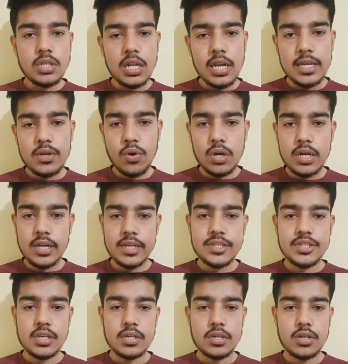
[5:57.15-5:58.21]
like
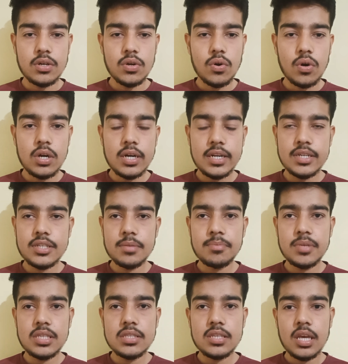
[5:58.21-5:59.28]
alteration. Alteration
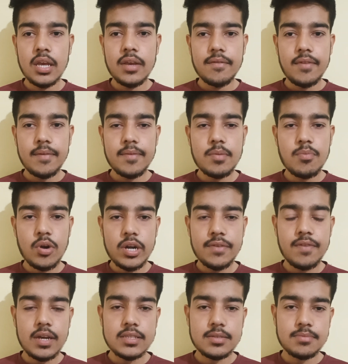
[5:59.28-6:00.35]
means when we
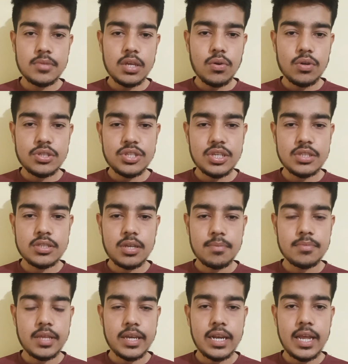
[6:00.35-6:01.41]
modify something or change
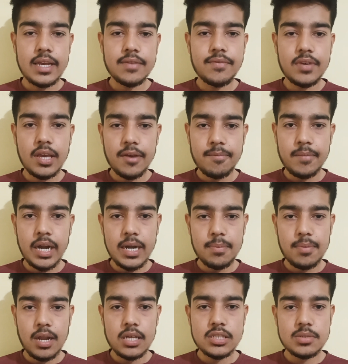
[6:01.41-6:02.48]
something. Like we have made
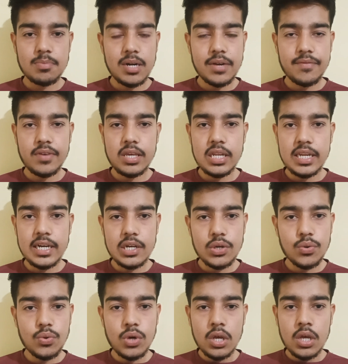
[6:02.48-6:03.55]
plans, but we need to